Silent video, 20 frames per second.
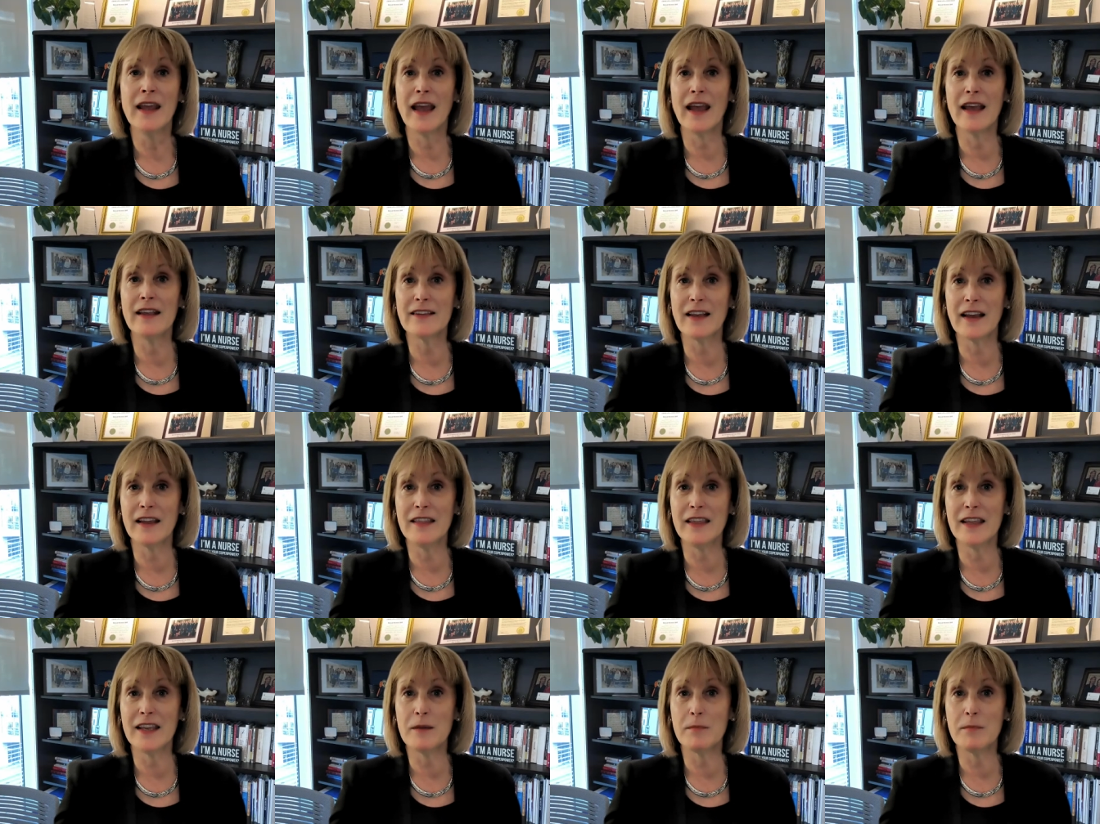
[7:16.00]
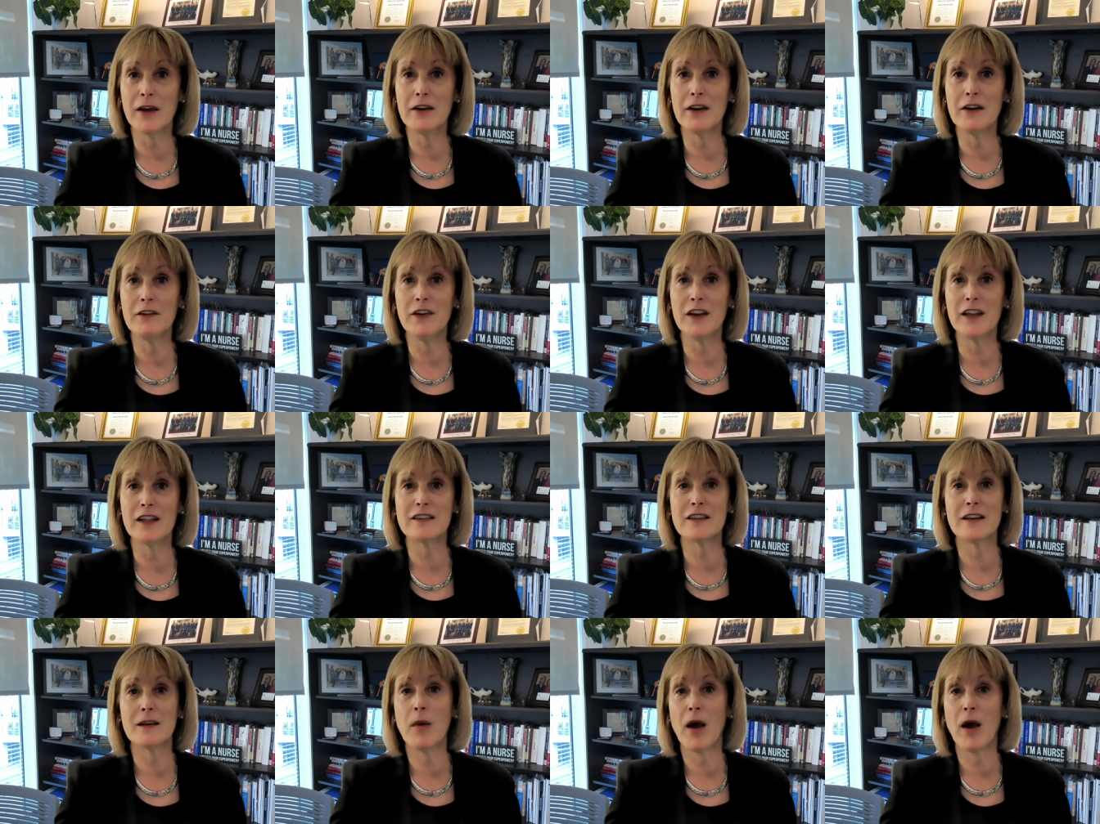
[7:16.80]
as I think about
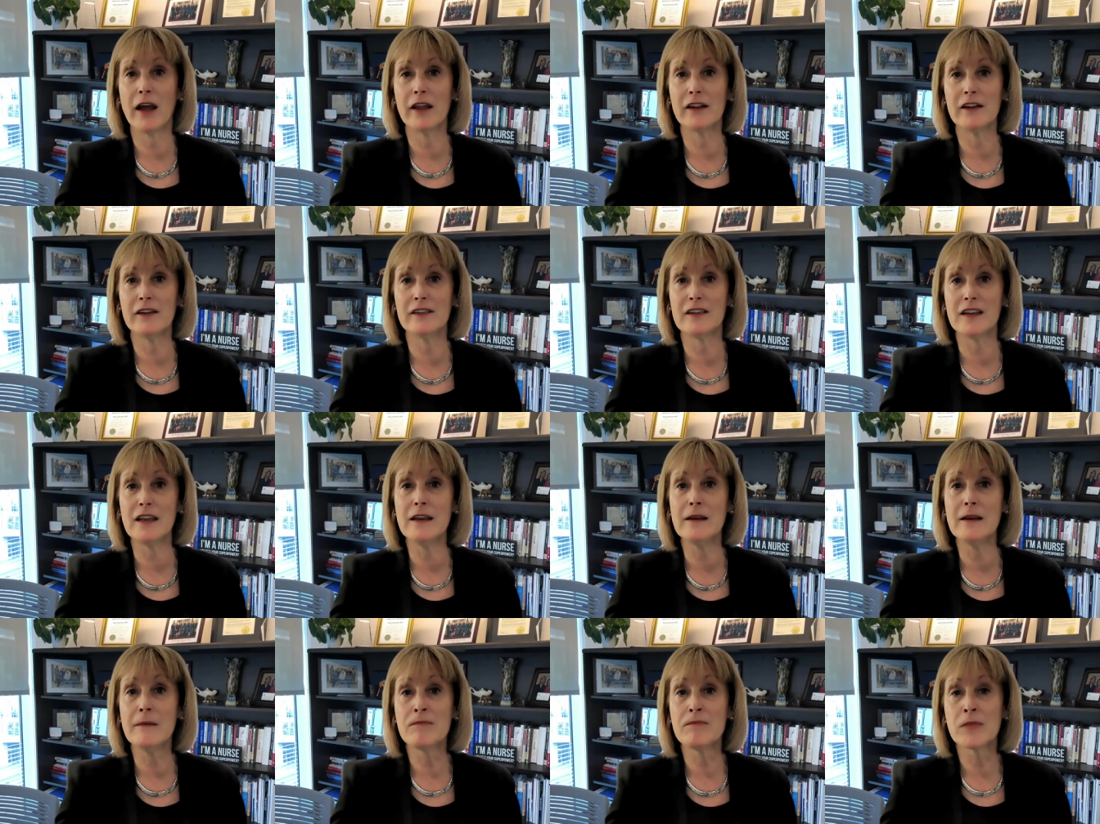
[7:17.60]
advancing policy.